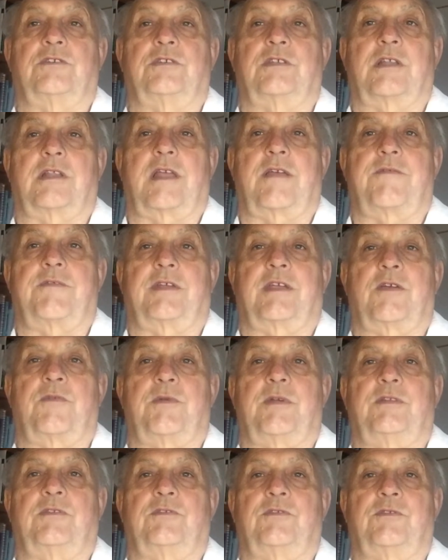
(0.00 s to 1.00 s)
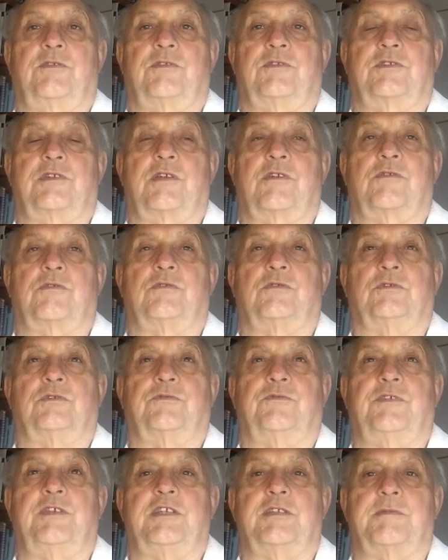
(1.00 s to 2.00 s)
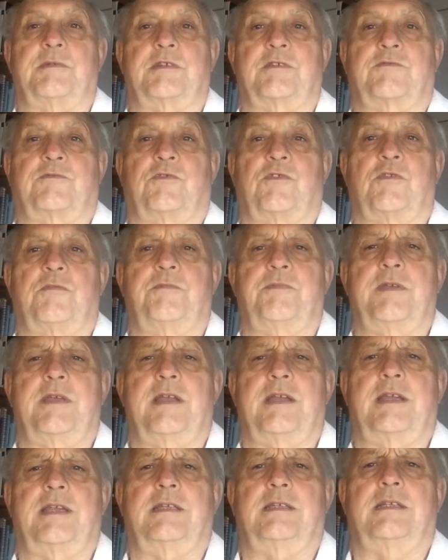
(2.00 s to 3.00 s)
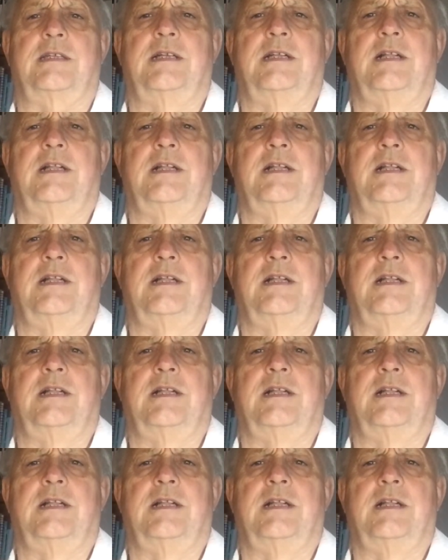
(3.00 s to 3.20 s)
South Africa went through the so-called fees must fall period.